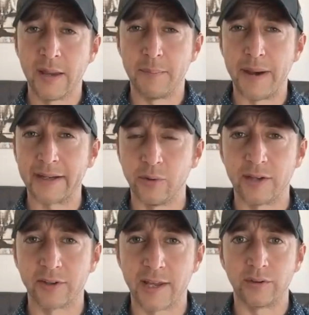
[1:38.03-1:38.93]
back when
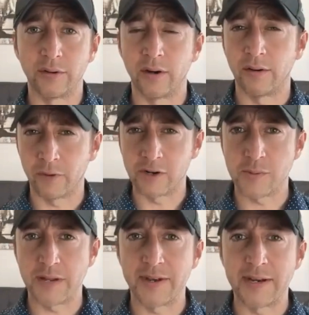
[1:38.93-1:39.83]
I was a
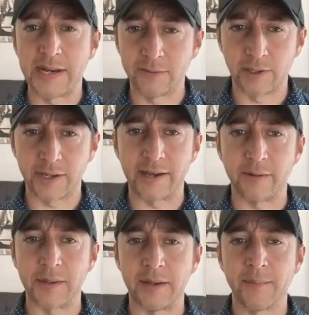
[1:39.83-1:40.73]
freshman at the Naval
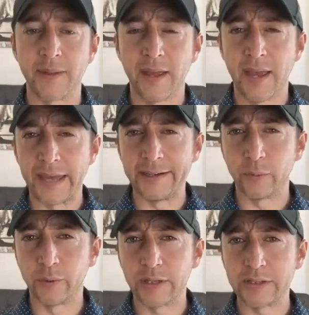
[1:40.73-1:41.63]
Academy, and it
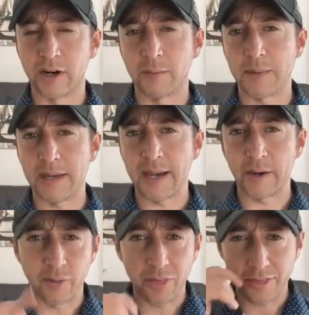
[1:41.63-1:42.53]
really taught me how
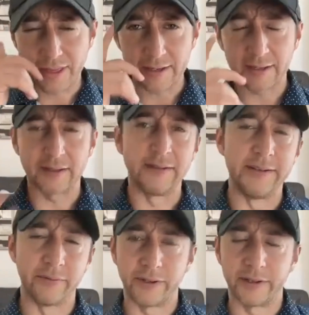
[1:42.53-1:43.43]
to think
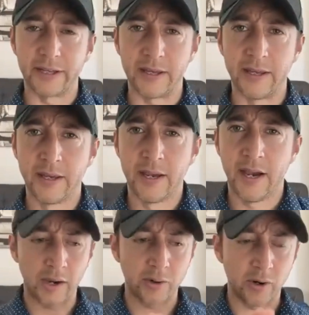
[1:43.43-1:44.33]
differently,
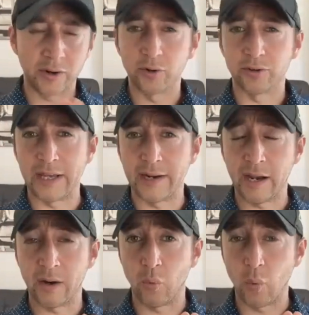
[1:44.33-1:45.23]
how to understand
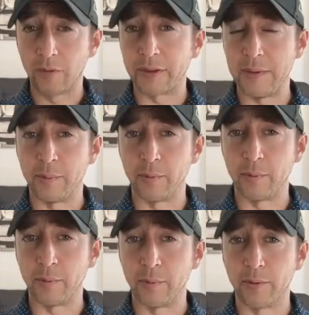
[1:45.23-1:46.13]
how wealthy people
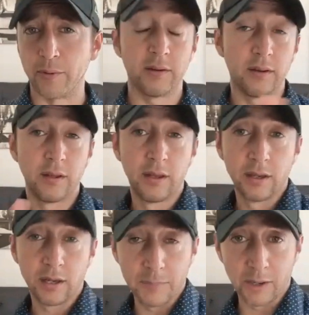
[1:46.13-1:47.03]
think
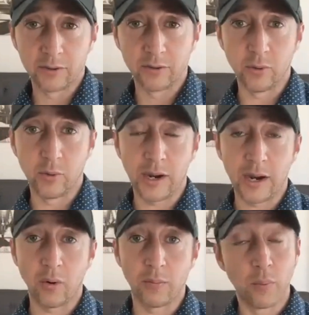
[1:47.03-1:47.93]
compared to
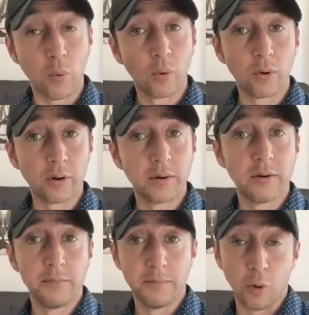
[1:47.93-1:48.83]
how poor
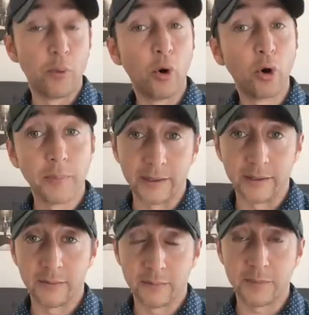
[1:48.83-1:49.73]
or
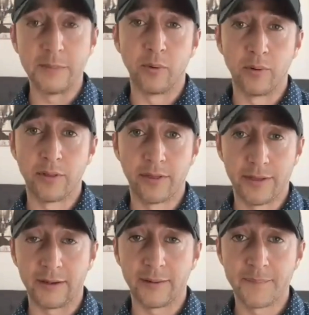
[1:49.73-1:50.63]
broke-minded people
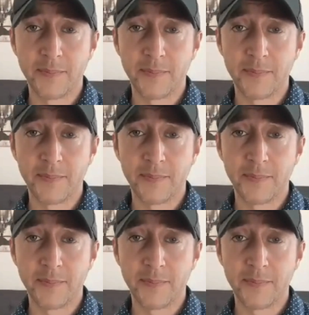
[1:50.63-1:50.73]
think.